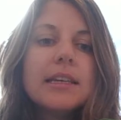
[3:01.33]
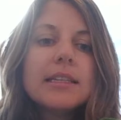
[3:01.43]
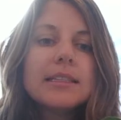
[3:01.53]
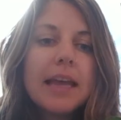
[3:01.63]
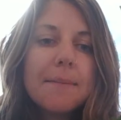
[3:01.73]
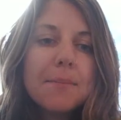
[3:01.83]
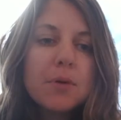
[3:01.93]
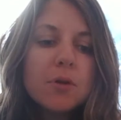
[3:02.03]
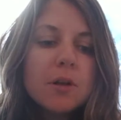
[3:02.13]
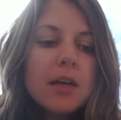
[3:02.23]

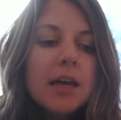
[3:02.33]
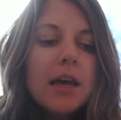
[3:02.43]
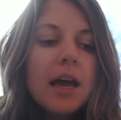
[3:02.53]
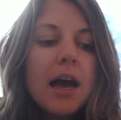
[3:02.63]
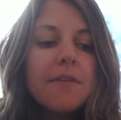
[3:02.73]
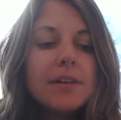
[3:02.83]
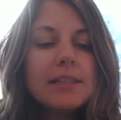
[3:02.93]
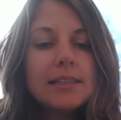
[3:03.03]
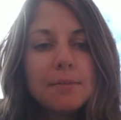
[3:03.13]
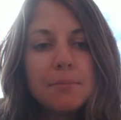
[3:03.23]
example of a
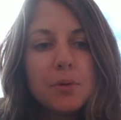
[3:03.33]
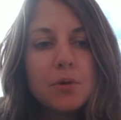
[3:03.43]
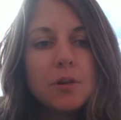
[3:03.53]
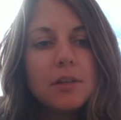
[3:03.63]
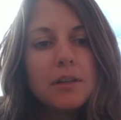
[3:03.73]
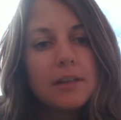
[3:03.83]
simple